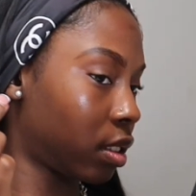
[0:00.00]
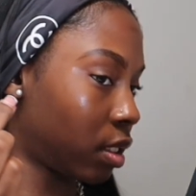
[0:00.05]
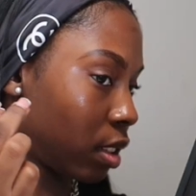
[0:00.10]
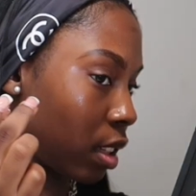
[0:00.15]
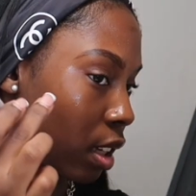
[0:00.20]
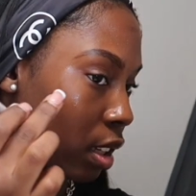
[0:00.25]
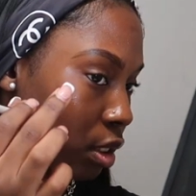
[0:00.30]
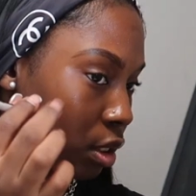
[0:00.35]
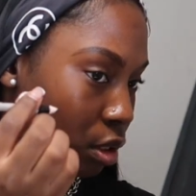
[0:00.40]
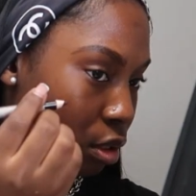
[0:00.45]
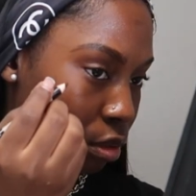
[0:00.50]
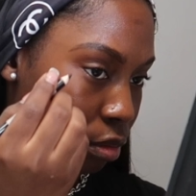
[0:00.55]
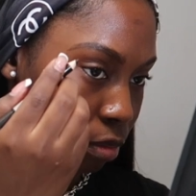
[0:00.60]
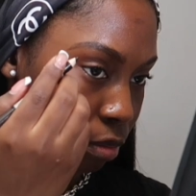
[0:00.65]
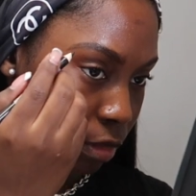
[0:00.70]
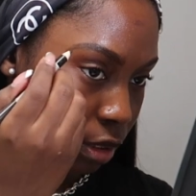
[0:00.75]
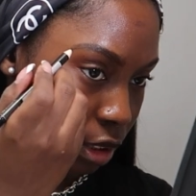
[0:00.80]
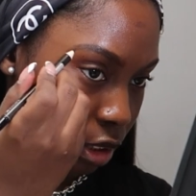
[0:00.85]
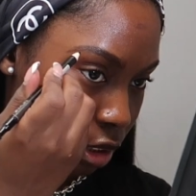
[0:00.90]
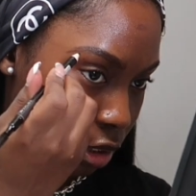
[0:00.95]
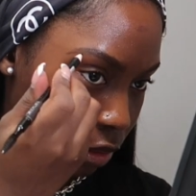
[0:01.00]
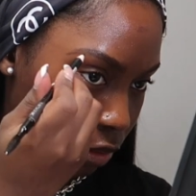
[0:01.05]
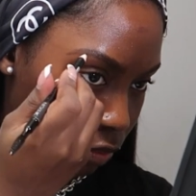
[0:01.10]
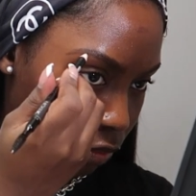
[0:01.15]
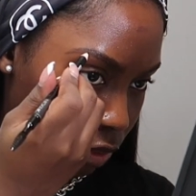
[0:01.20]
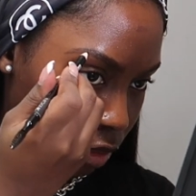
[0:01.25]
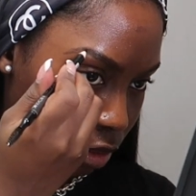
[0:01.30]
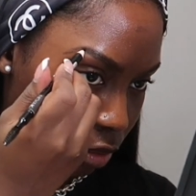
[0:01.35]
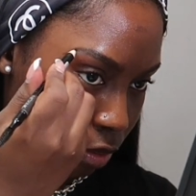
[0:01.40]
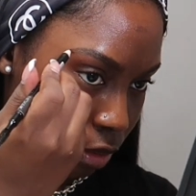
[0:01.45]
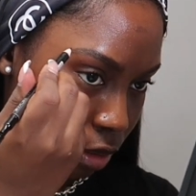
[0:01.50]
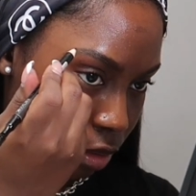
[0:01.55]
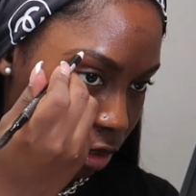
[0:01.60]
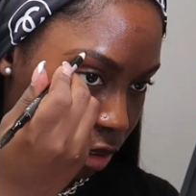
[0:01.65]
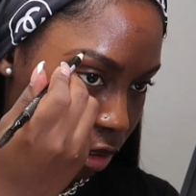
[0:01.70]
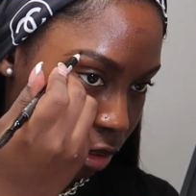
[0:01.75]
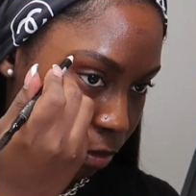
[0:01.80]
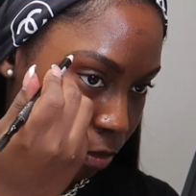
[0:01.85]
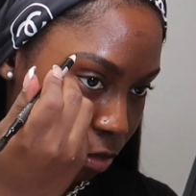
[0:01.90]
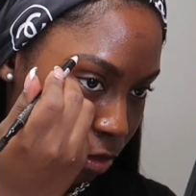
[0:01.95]
Not too much. Feel very
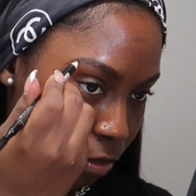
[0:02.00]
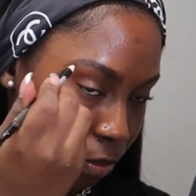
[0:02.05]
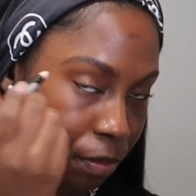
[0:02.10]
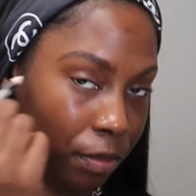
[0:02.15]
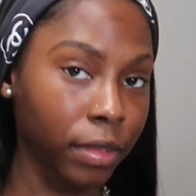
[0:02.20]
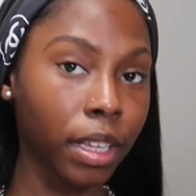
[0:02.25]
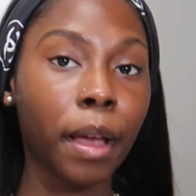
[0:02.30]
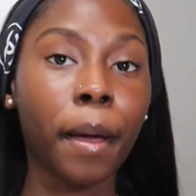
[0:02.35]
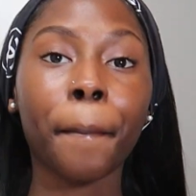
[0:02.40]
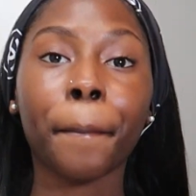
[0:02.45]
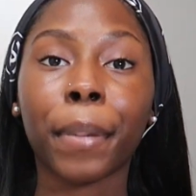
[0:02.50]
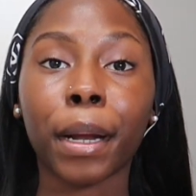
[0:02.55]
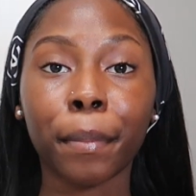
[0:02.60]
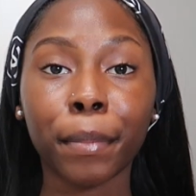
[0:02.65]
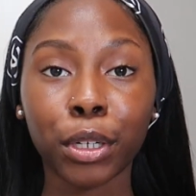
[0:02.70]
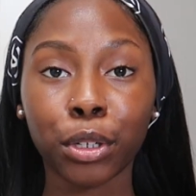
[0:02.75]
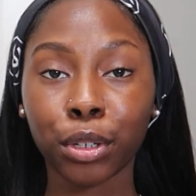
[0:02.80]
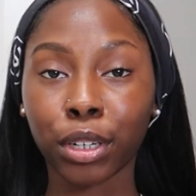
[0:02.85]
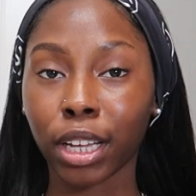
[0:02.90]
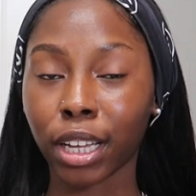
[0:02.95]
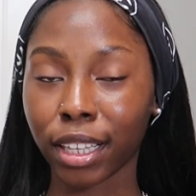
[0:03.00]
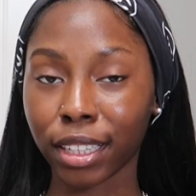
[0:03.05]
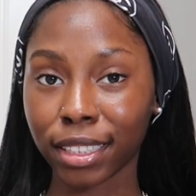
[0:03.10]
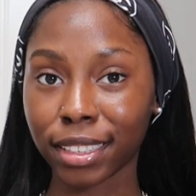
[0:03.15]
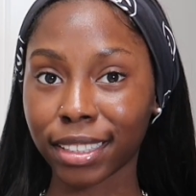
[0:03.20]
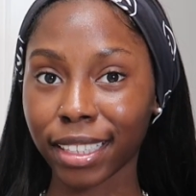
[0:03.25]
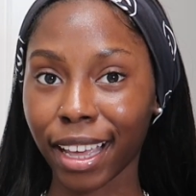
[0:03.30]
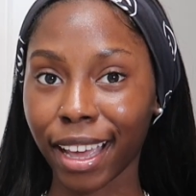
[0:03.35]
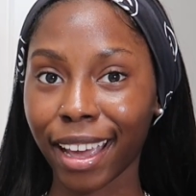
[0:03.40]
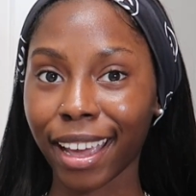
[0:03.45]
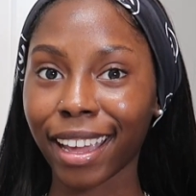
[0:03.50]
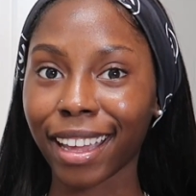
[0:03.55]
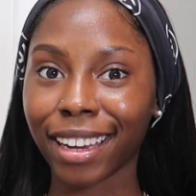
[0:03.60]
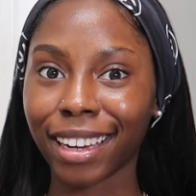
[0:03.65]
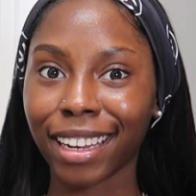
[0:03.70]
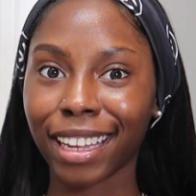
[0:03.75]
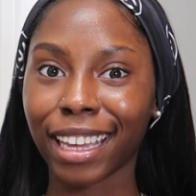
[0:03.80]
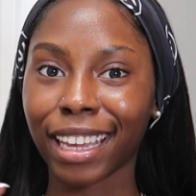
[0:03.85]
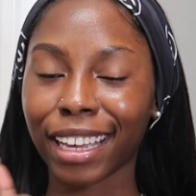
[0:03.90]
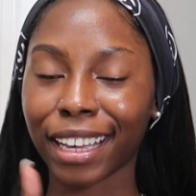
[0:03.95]
simple. But I'm gonna do the other side and
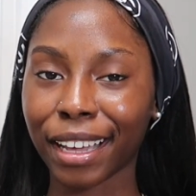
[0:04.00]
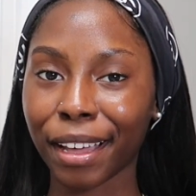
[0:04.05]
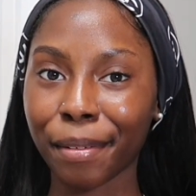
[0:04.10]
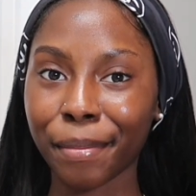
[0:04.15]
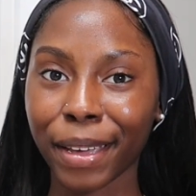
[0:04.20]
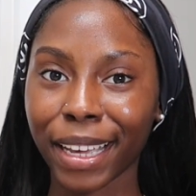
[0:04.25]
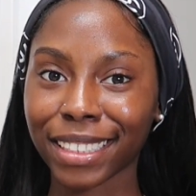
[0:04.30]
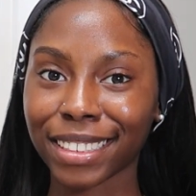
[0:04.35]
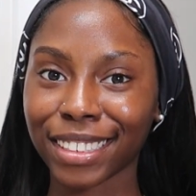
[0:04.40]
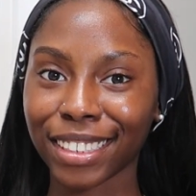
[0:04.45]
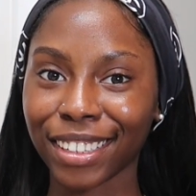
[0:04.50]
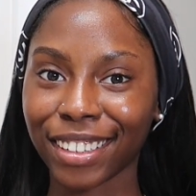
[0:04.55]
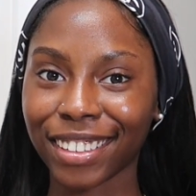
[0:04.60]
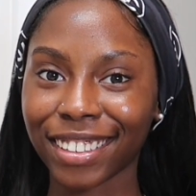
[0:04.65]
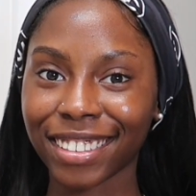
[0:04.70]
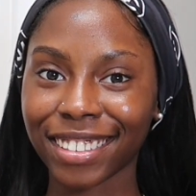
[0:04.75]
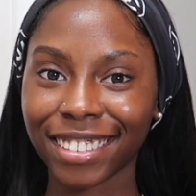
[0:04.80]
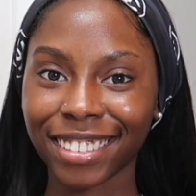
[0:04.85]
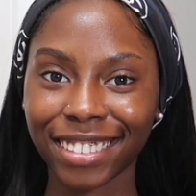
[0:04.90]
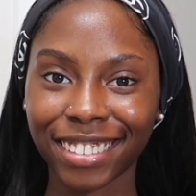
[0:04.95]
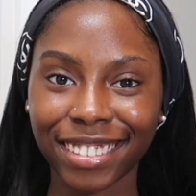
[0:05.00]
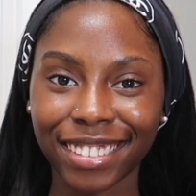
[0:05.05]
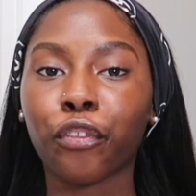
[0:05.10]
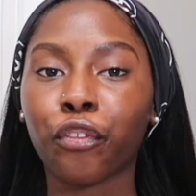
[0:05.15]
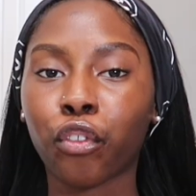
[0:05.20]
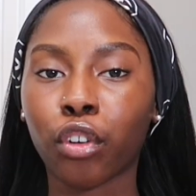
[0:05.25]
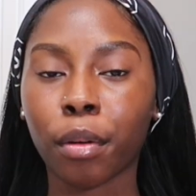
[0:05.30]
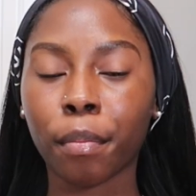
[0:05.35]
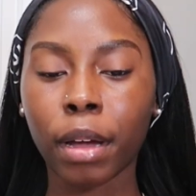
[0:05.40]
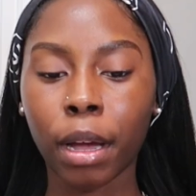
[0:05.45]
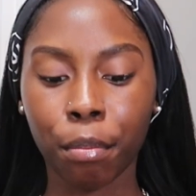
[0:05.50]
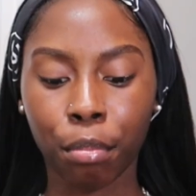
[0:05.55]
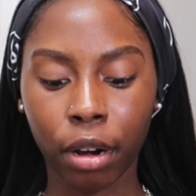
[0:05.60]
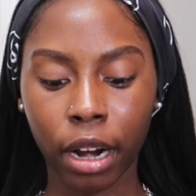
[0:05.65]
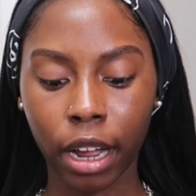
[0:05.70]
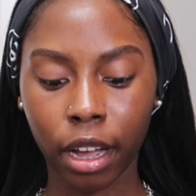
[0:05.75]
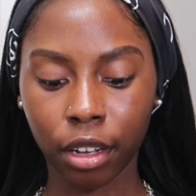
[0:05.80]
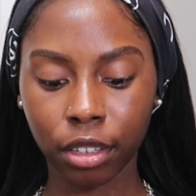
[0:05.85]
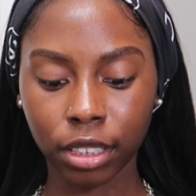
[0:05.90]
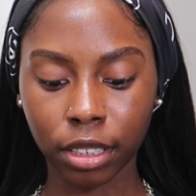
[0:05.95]
then come back to y'all. So for my
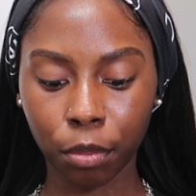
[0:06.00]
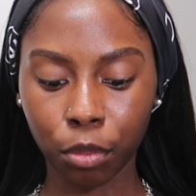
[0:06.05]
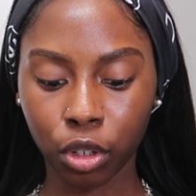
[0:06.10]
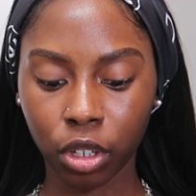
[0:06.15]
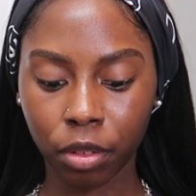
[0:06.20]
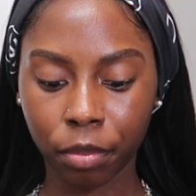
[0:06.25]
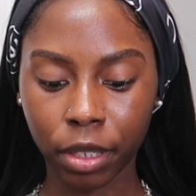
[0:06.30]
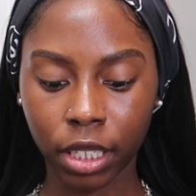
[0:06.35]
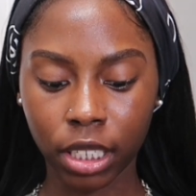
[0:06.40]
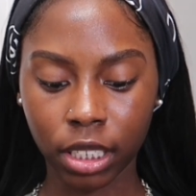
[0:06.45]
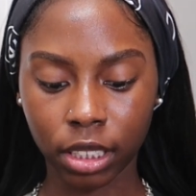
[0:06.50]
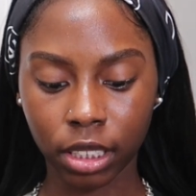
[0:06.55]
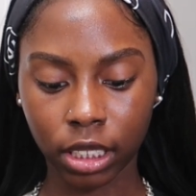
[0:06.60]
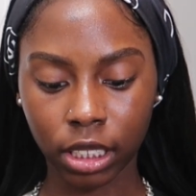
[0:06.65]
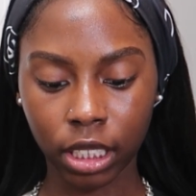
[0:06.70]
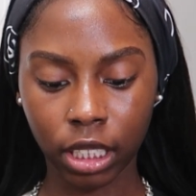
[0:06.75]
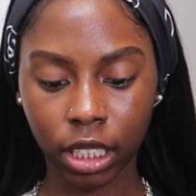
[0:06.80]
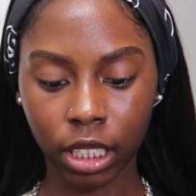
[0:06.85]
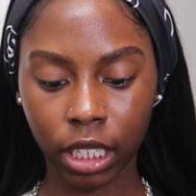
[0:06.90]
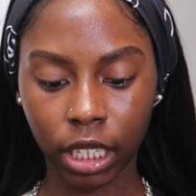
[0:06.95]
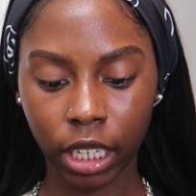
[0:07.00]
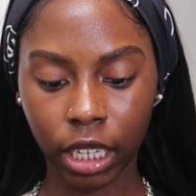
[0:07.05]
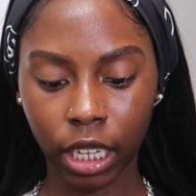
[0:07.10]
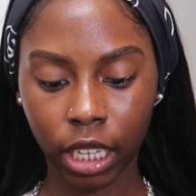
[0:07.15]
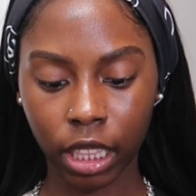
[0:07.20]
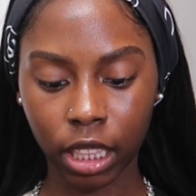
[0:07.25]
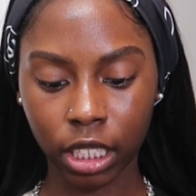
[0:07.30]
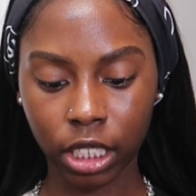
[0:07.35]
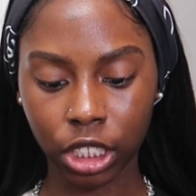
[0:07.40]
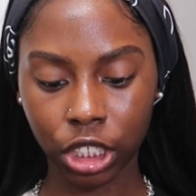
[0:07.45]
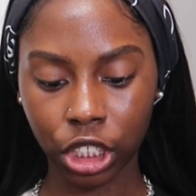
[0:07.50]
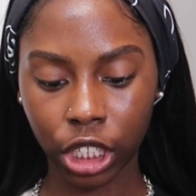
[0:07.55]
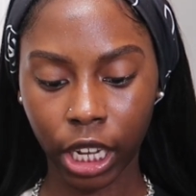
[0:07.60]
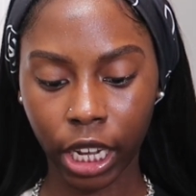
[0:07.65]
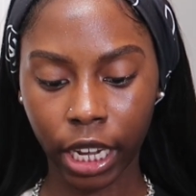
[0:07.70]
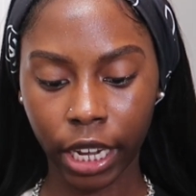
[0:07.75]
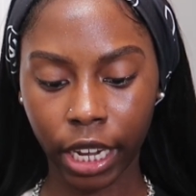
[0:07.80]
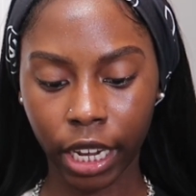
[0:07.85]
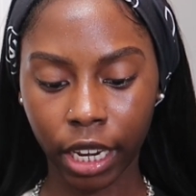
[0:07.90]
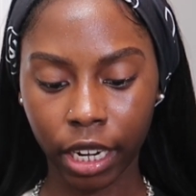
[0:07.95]
brows, I'm gonna be concealing in the
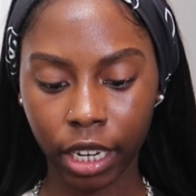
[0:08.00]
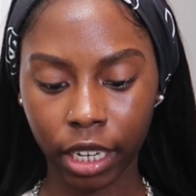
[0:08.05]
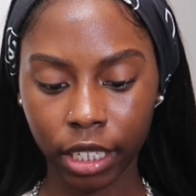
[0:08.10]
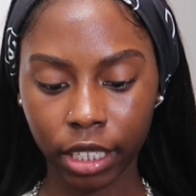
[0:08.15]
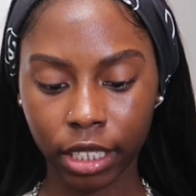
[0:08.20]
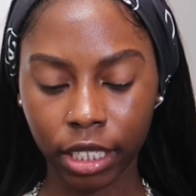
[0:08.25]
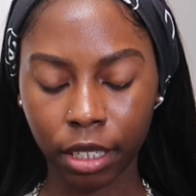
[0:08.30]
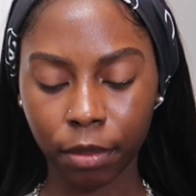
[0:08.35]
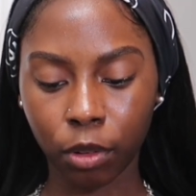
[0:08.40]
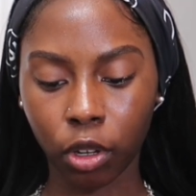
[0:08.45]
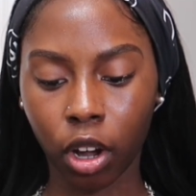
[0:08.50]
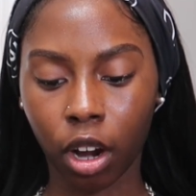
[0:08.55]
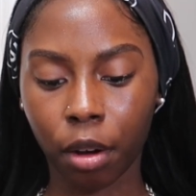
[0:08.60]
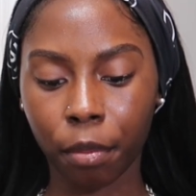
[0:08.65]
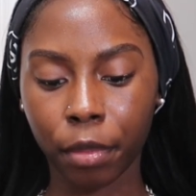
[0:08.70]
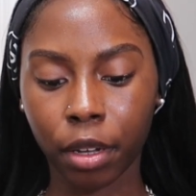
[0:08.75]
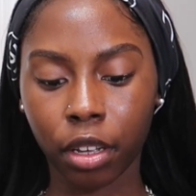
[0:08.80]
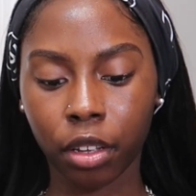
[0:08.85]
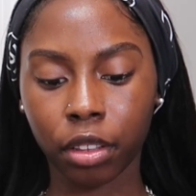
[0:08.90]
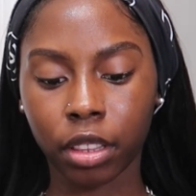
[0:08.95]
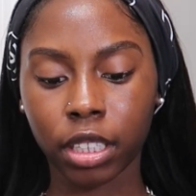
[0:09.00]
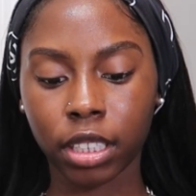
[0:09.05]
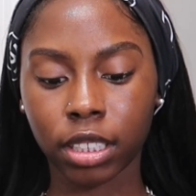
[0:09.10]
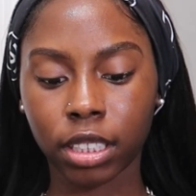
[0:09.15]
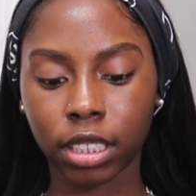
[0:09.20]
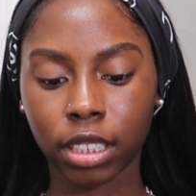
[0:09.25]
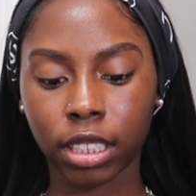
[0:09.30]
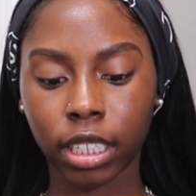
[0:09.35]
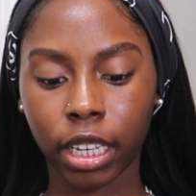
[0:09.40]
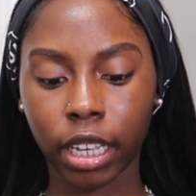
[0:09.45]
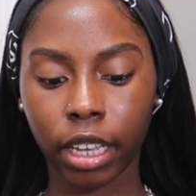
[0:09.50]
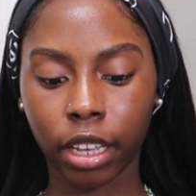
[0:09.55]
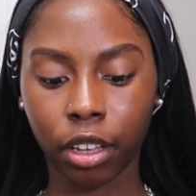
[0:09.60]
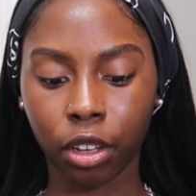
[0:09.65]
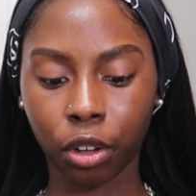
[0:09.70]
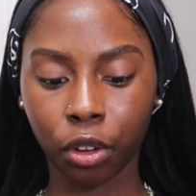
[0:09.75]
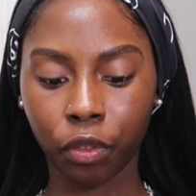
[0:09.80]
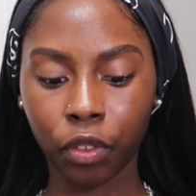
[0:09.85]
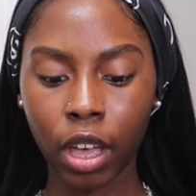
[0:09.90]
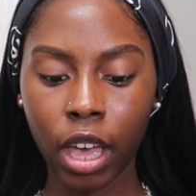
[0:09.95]
shade Deep Carmel. This is the
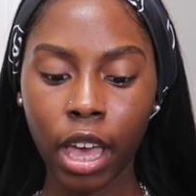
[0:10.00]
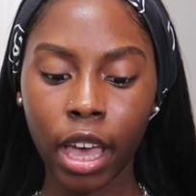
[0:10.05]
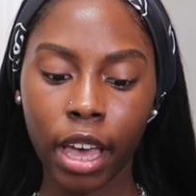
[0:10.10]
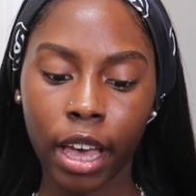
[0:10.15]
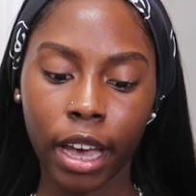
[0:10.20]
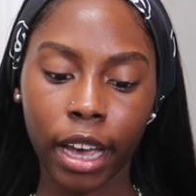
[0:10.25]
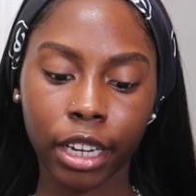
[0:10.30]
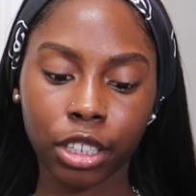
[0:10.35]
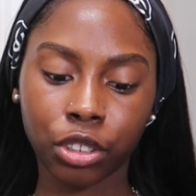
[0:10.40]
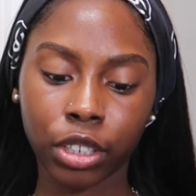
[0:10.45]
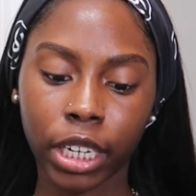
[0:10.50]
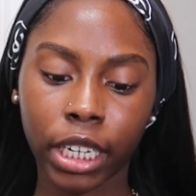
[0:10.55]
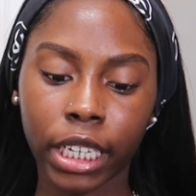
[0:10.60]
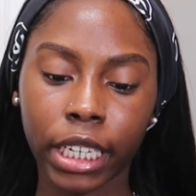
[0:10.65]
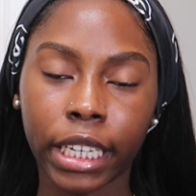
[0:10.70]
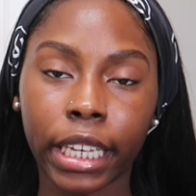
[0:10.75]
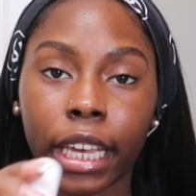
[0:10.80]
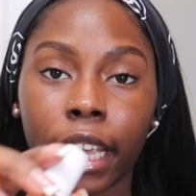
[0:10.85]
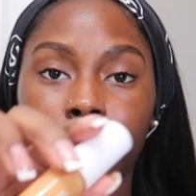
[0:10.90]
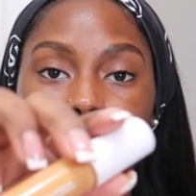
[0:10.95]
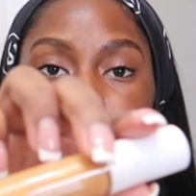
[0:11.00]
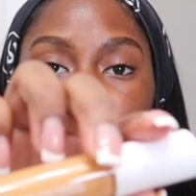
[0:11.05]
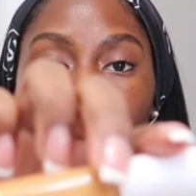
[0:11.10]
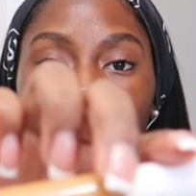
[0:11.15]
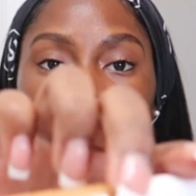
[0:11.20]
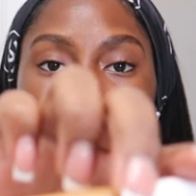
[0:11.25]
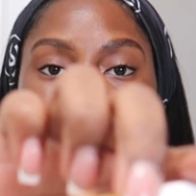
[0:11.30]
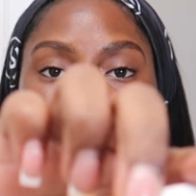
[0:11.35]
e.l.f. Hydrating Camo